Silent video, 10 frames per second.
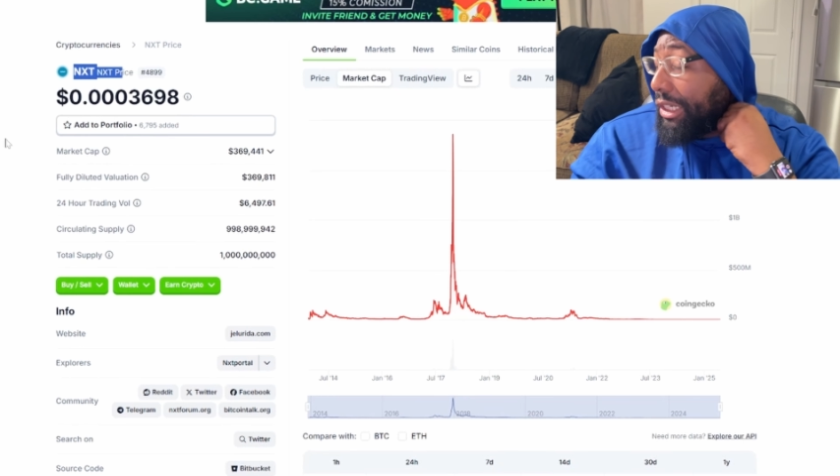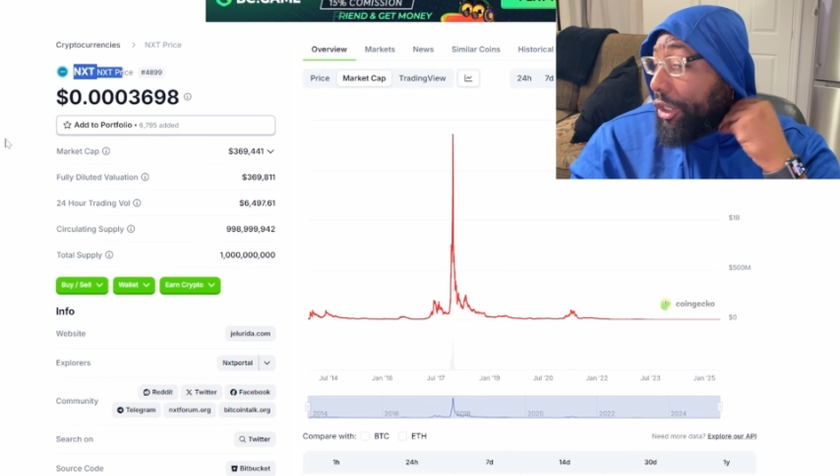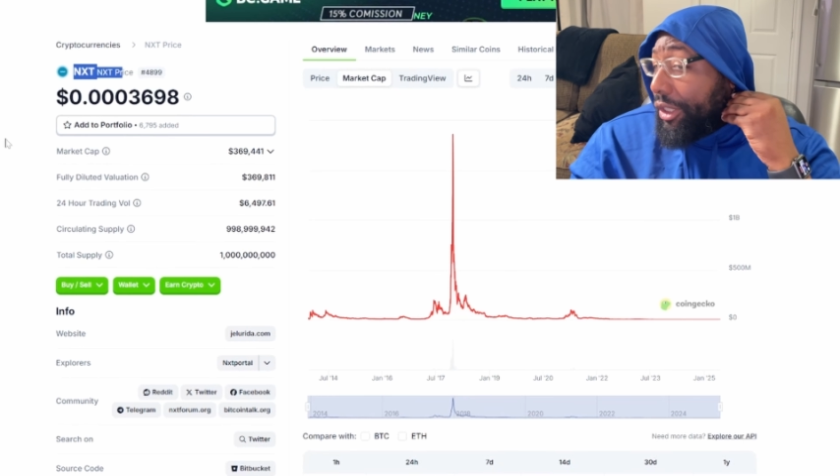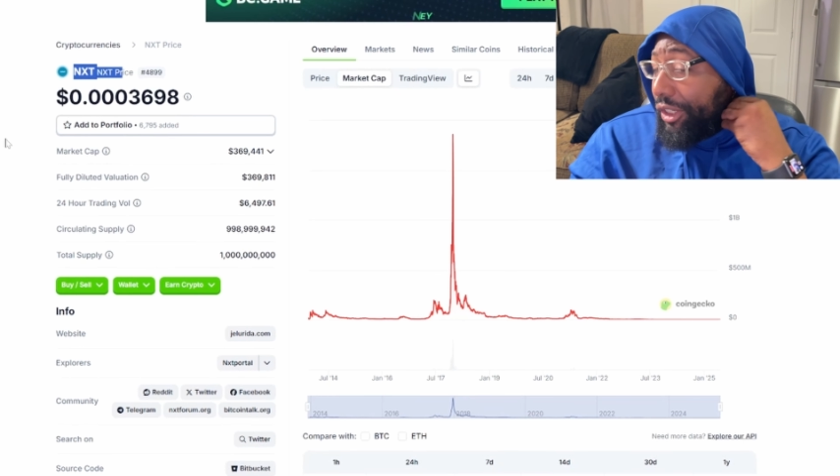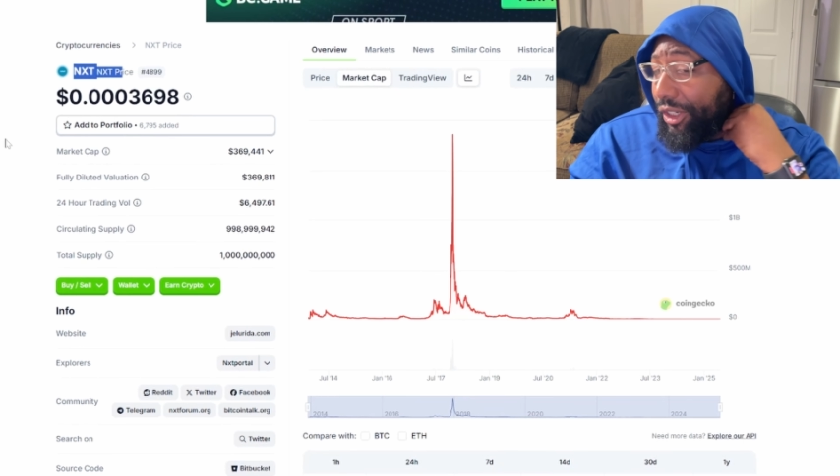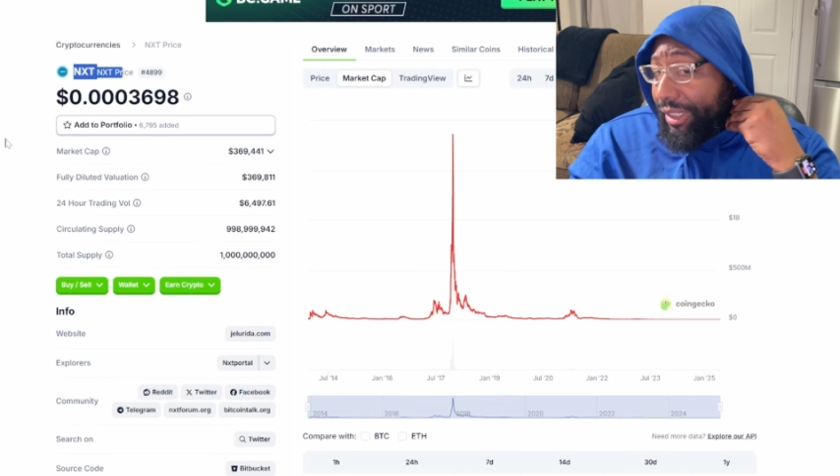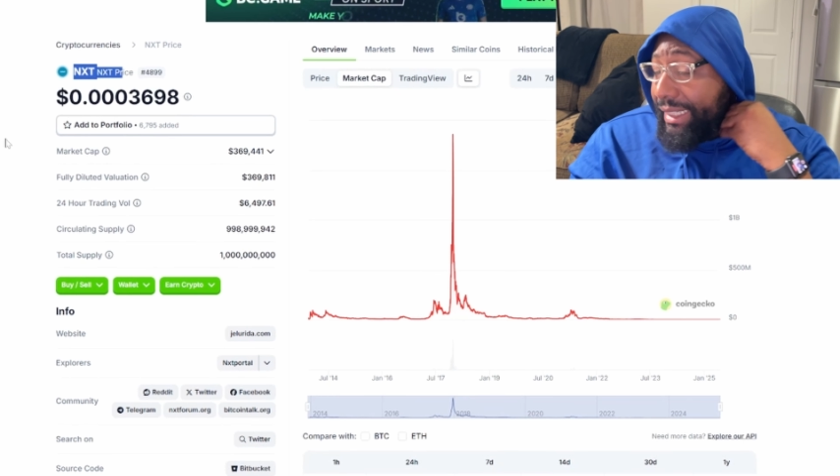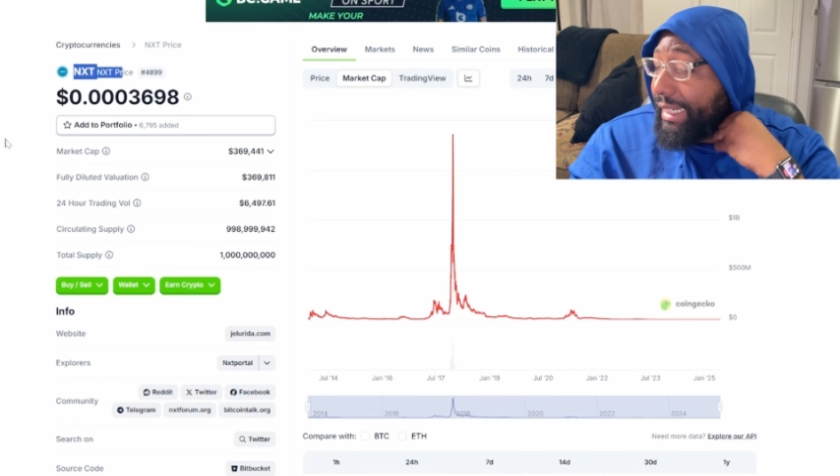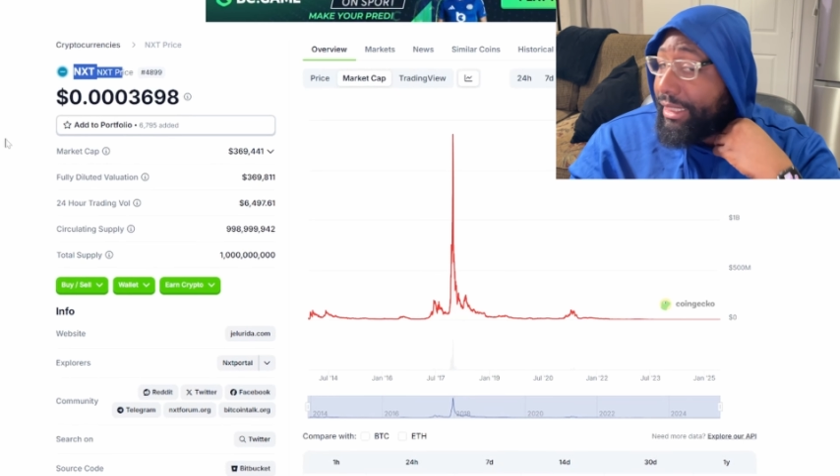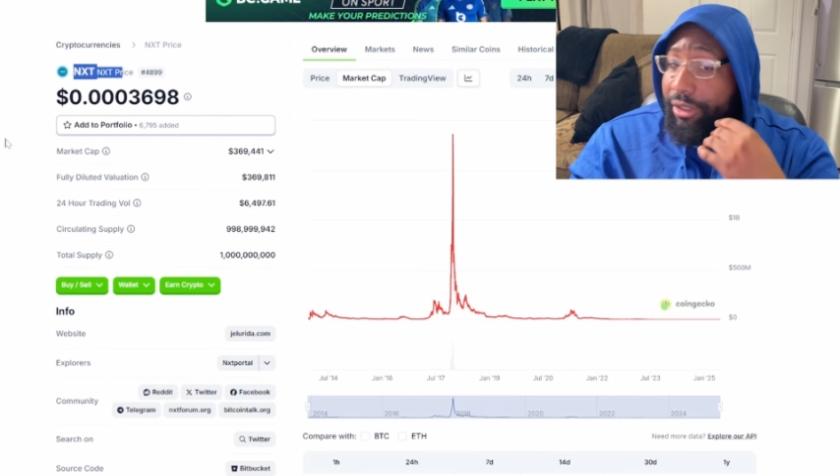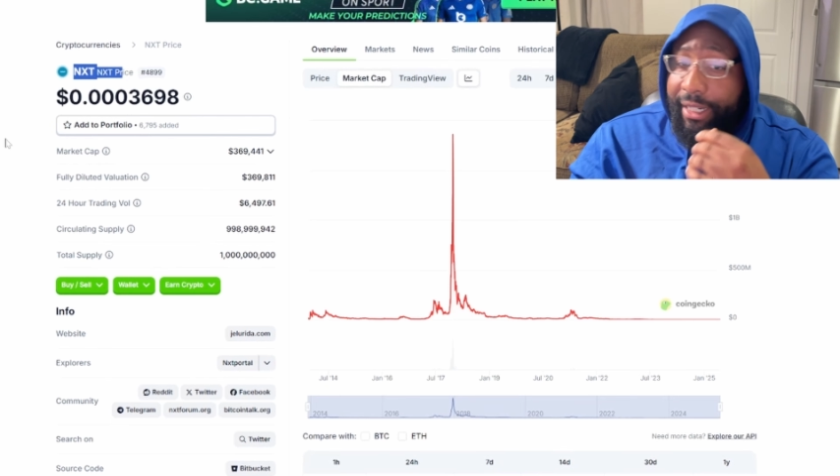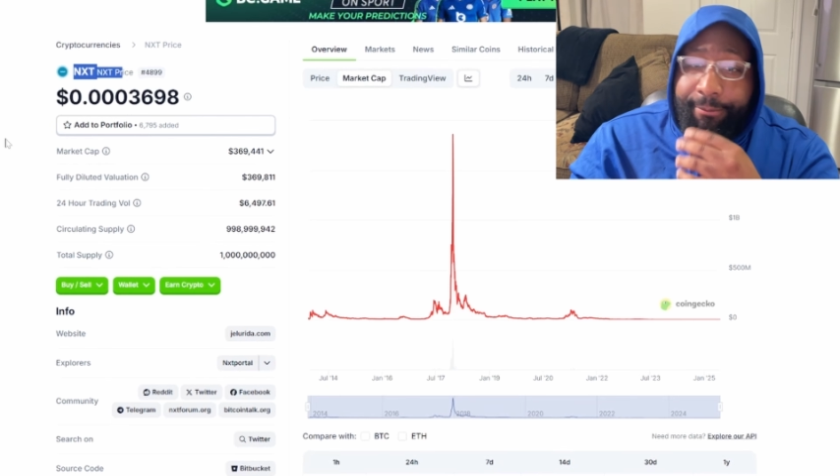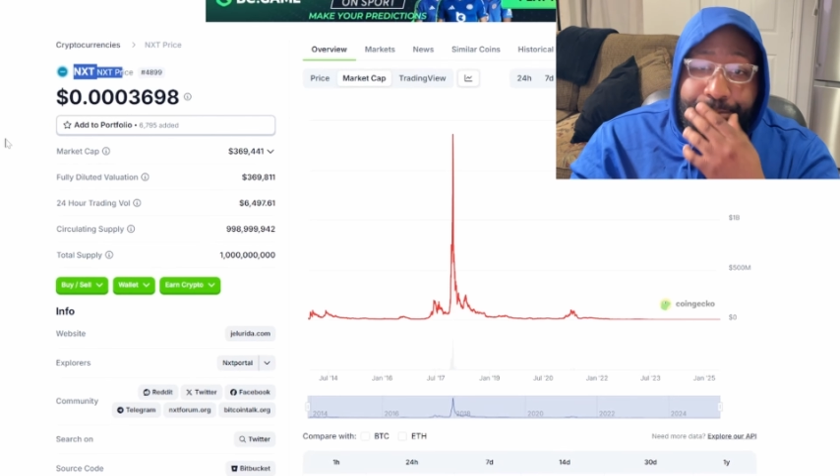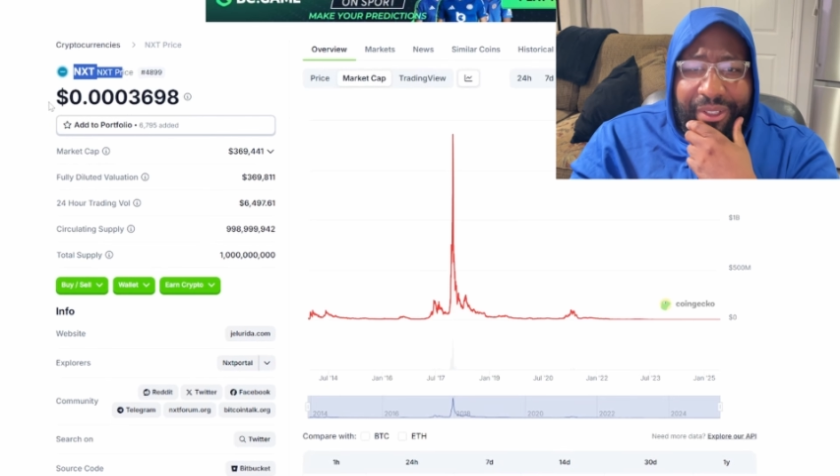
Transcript: early days, right?